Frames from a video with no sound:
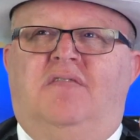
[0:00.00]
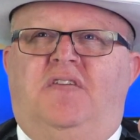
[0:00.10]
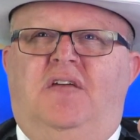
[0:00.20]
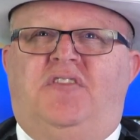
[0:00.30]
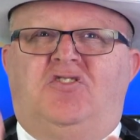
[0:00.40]

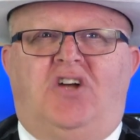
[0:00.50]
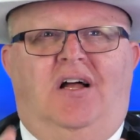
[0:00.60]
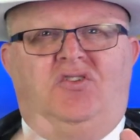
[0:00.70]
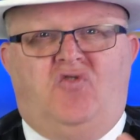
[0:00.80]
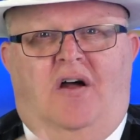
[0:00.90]
If the
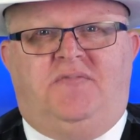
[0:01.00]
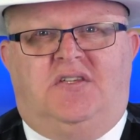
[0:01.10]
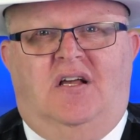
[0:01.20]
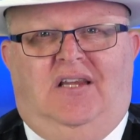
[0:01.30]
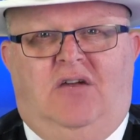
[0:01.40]
child
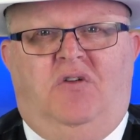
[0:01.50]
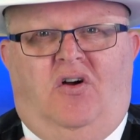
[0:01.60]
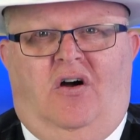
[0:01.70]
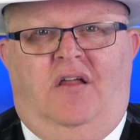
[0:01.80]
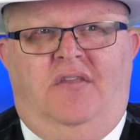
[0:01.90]
drops liquid
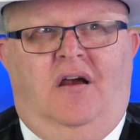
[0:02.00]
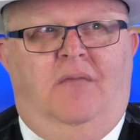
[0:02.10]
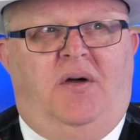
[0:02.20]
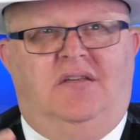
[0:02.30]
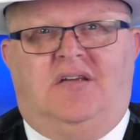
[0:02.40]
on there,
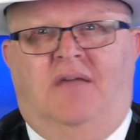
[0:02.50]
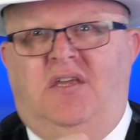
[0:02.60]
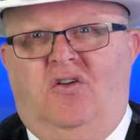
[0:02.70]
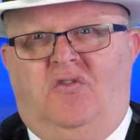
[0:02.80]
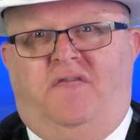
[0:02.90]
by the time
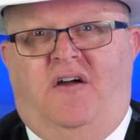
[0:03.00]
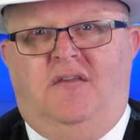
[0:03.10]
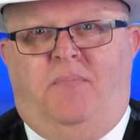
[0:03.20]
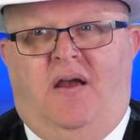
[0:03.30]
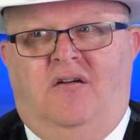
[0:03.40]
they notify
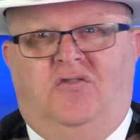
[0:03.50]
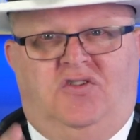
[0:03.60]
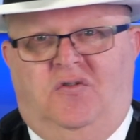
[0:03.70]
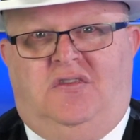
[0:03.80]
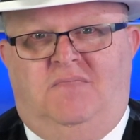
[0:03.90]
the parent or
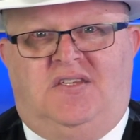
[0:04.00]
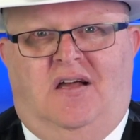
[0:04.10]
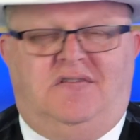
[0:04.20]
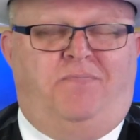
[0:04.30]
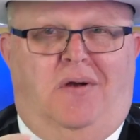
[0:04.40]
do it
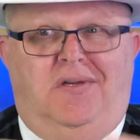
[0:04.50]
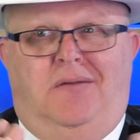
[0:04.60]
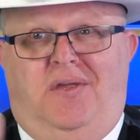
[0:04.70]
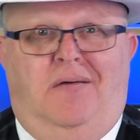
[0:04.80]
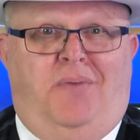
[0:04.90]
themselves, it's probably going
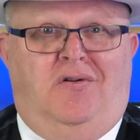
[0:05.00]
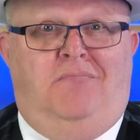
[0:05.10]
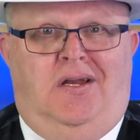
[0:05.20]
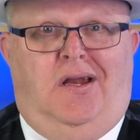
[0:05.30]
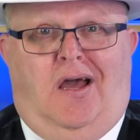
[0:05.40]
to be about
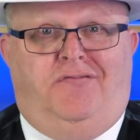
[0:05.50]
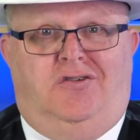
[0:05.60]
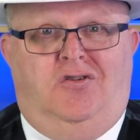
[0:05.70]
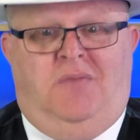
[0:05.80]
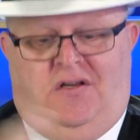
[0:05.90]
1.5 to
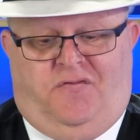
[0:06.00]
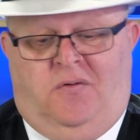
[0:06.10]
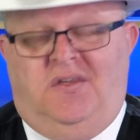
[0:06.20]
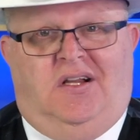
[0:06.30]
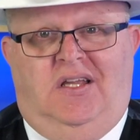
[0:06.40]
2 minutes for
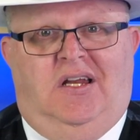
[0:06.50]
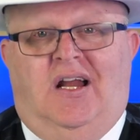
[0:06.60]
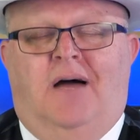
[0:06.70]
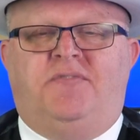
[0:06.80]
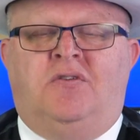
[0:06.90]
them to clean it up.